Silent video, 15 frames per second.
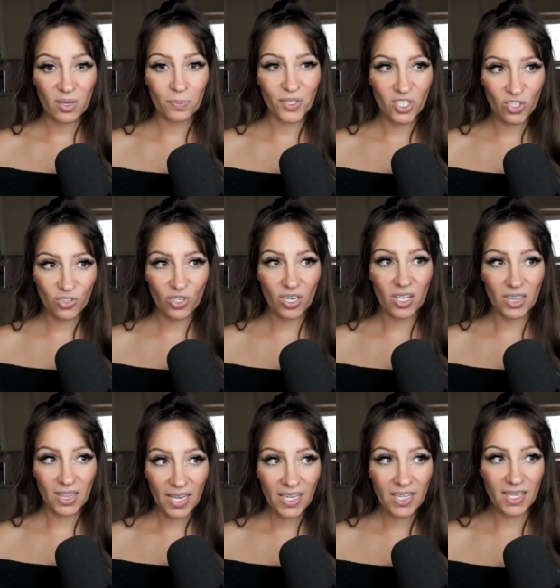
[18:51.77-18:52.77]
but you're going to
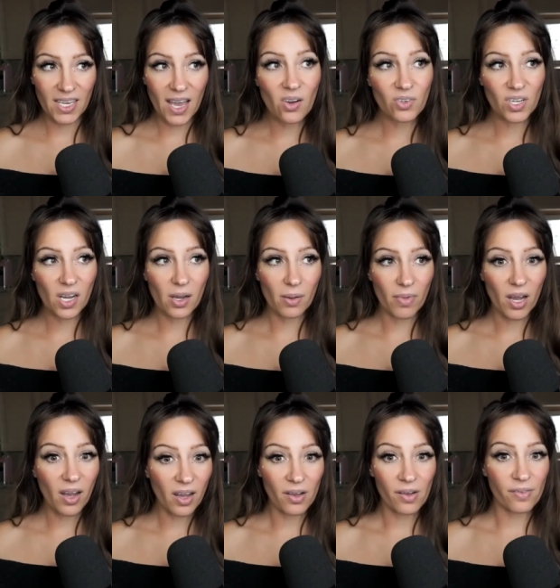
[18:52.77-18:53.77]
like the outcome
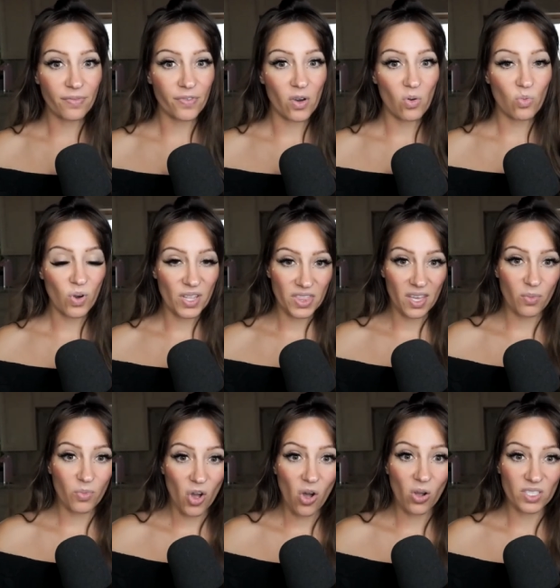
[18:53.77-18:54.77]
of what they
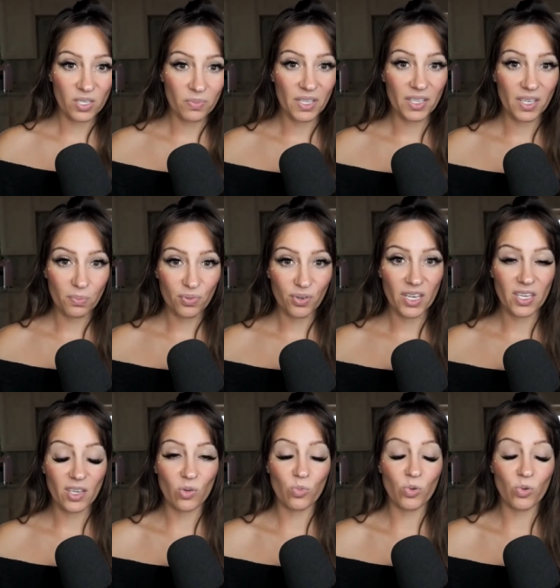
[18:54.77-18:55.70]
will ultimately bring you,